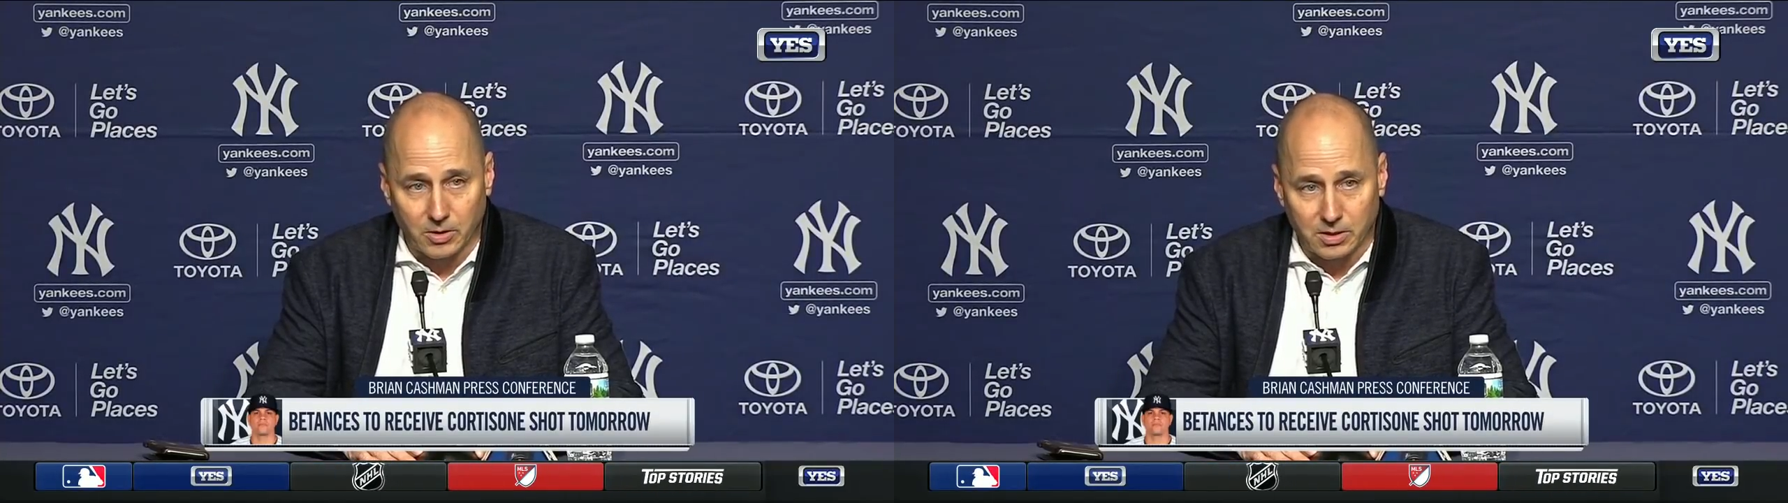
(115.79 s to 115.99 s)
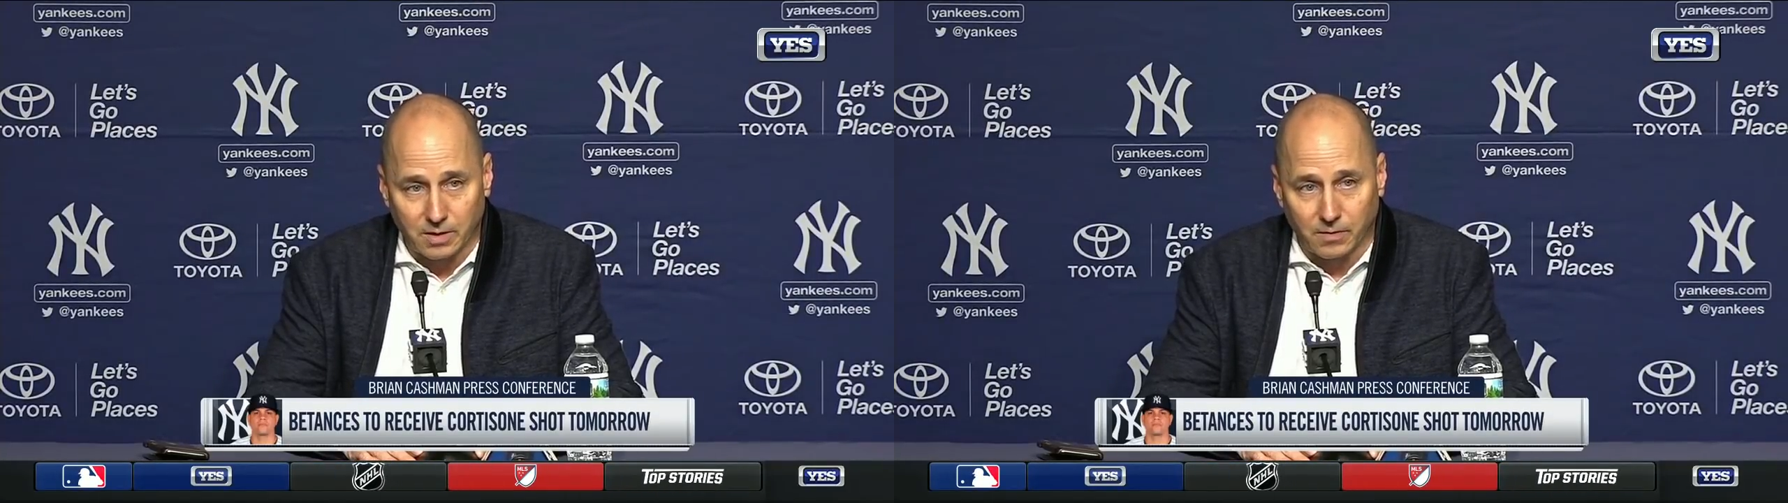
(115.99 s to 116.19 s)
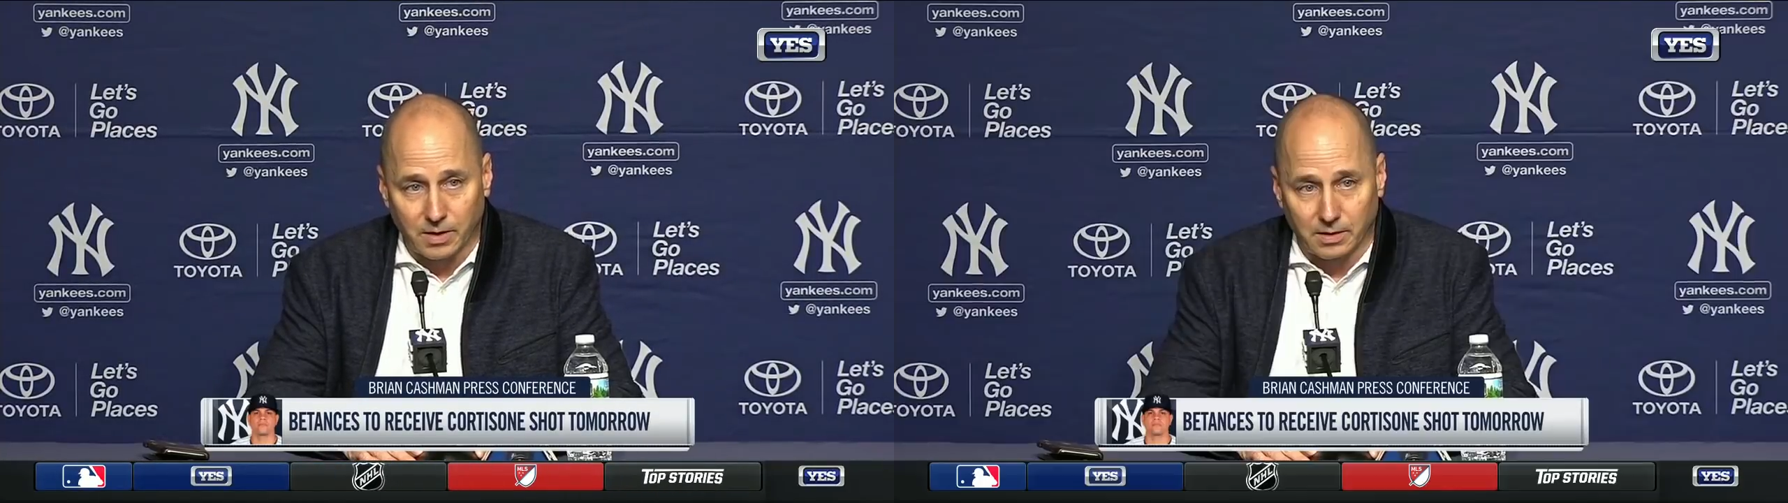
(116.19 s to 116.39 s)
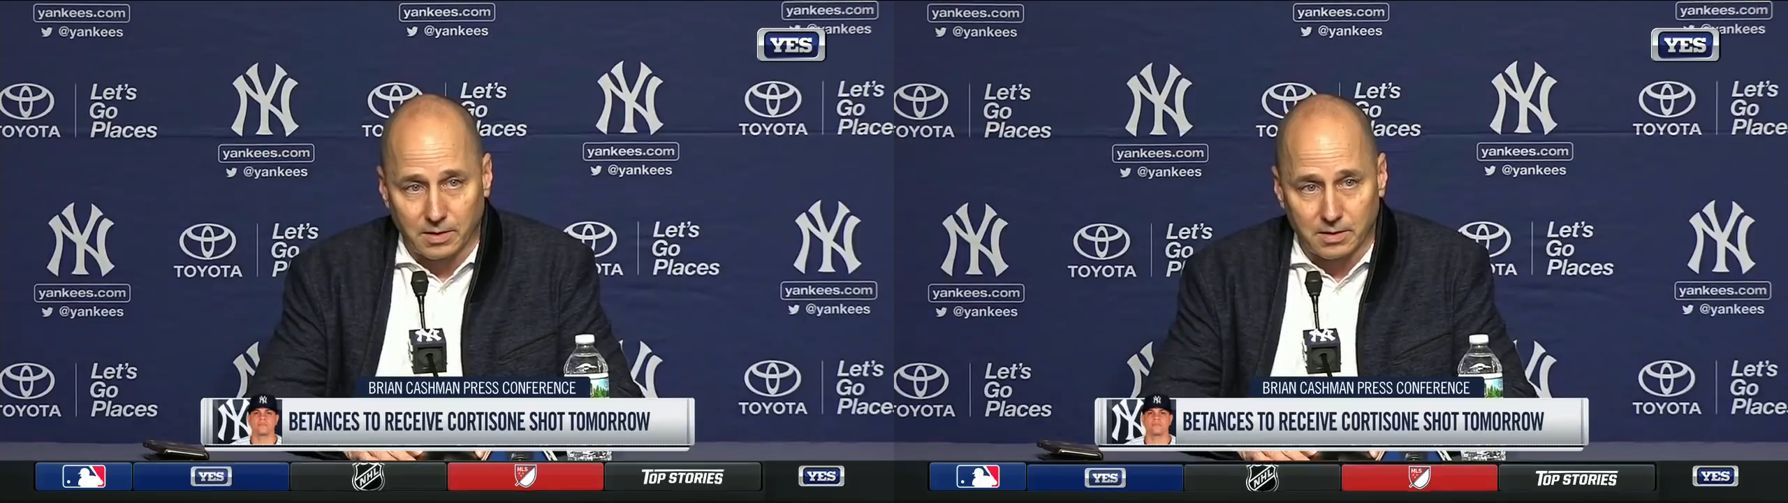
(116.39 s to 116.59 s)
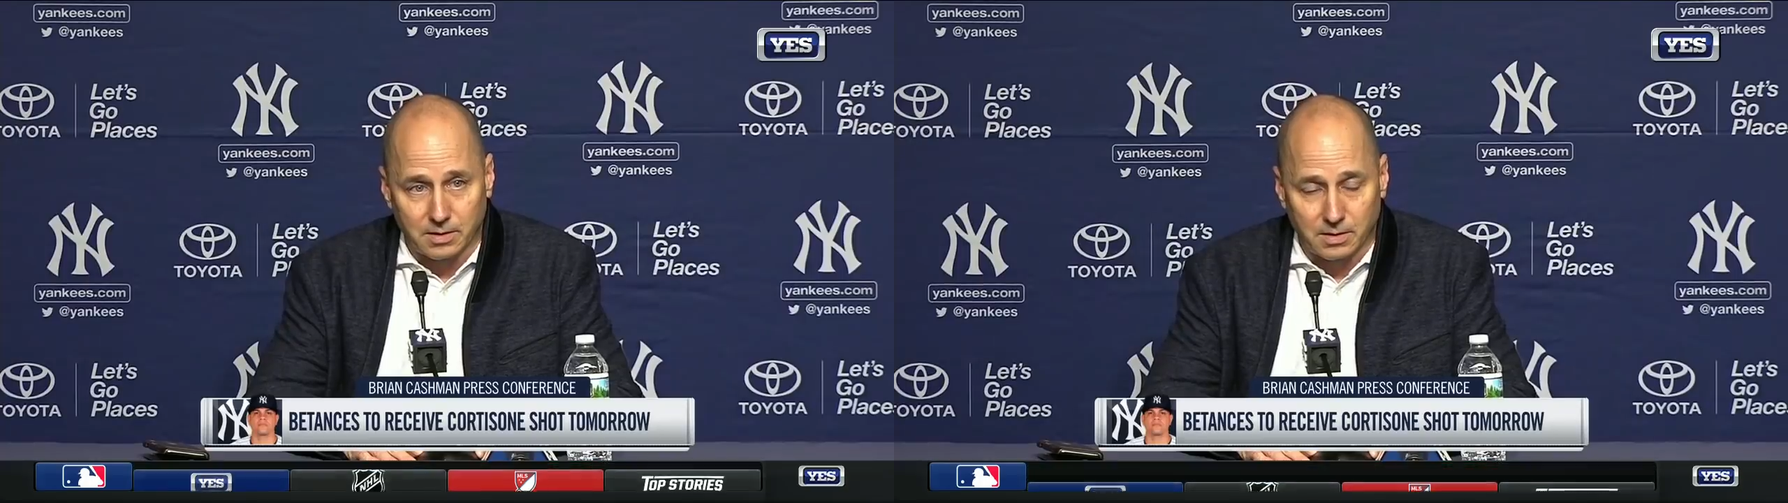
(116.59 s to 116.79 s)
stuff like
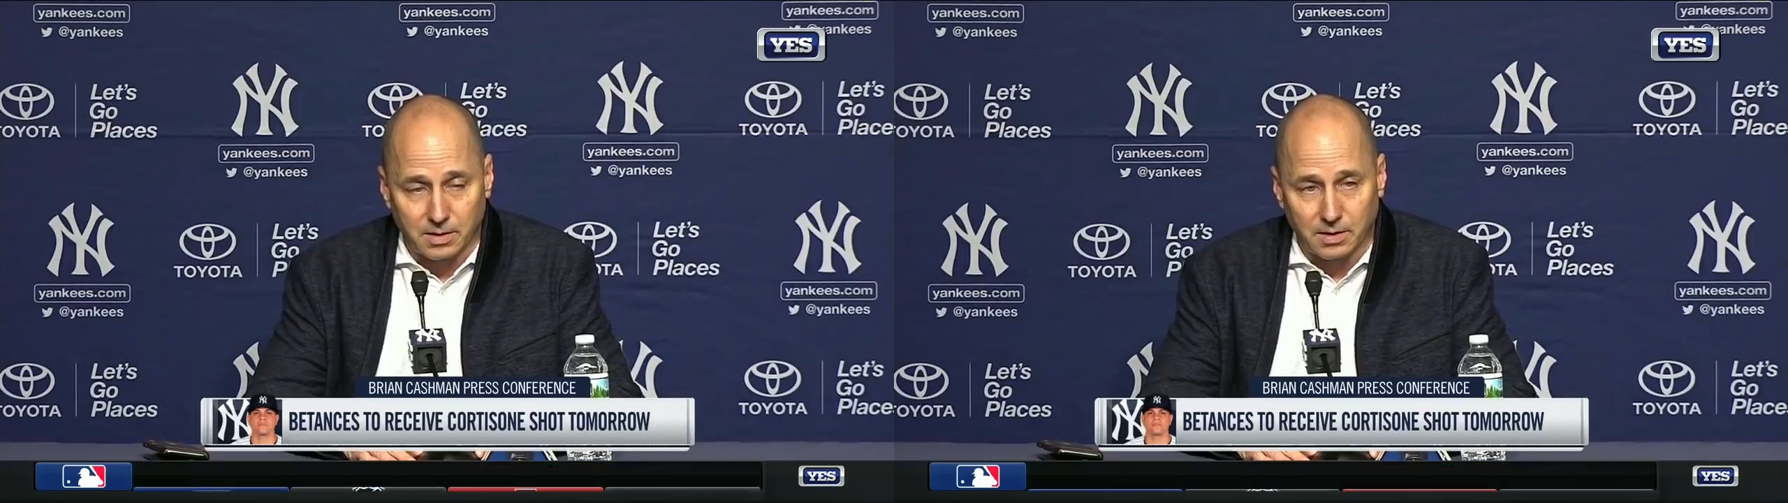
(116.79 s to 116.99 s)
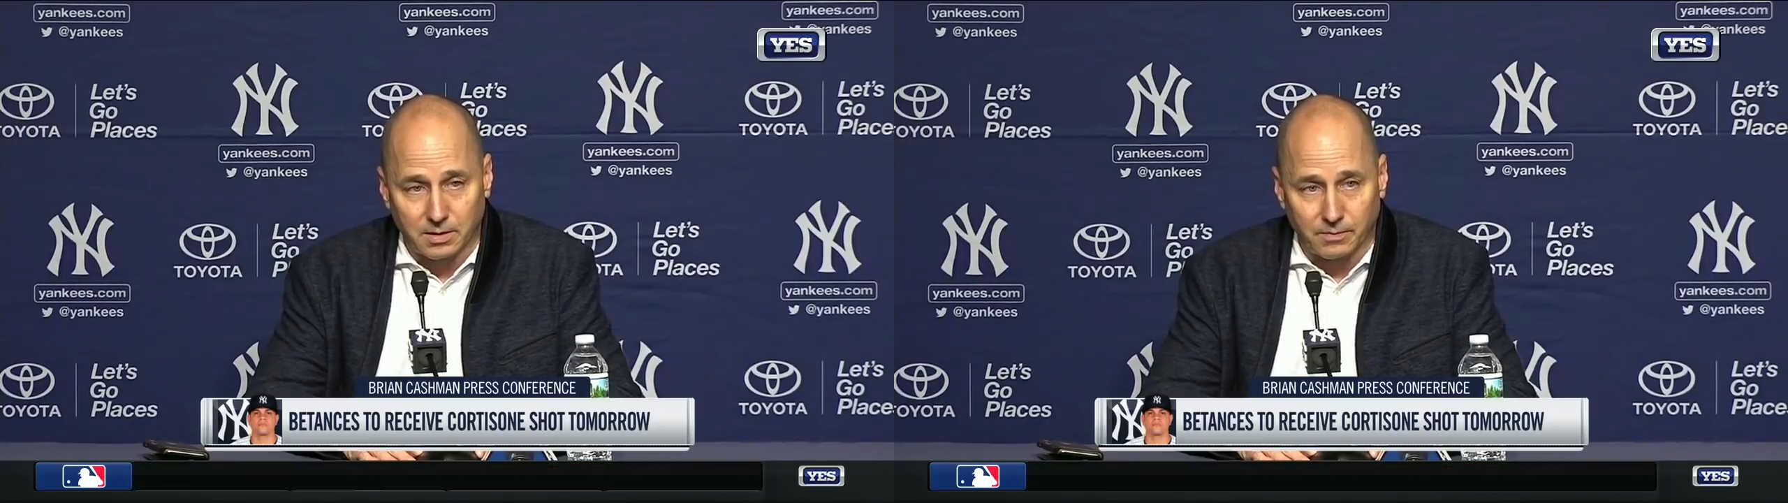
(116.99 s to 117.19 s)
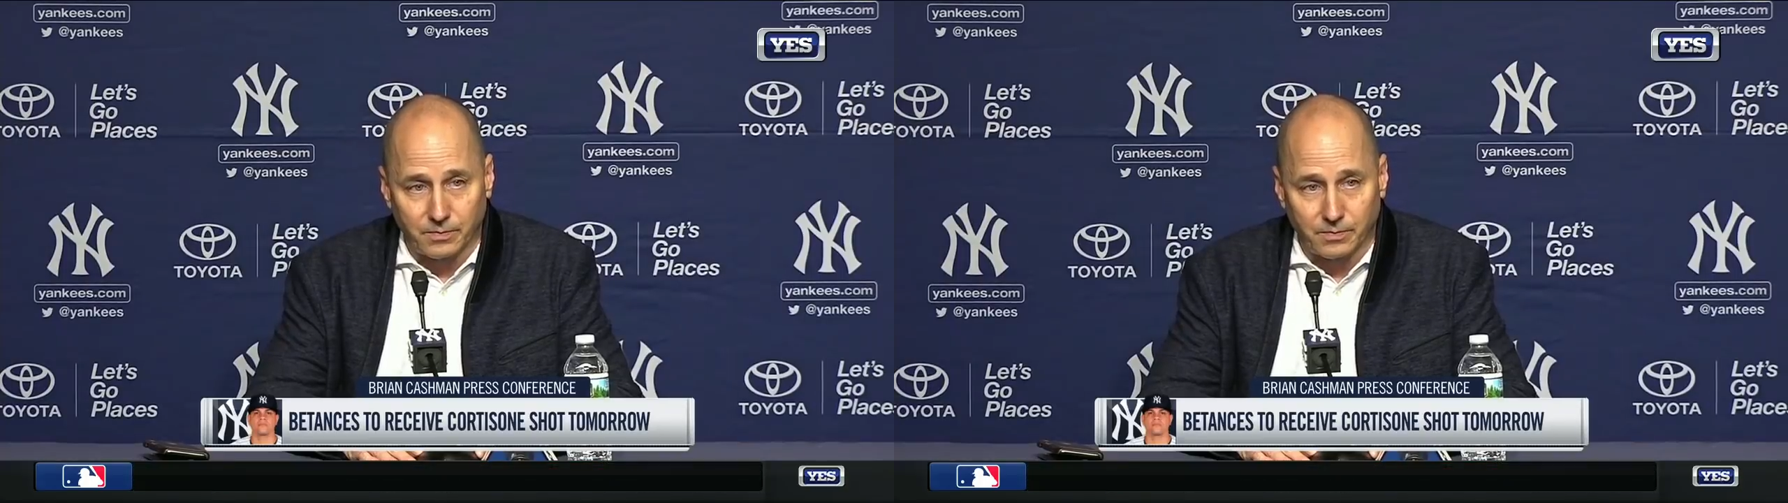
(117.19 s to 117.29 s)
this, uh,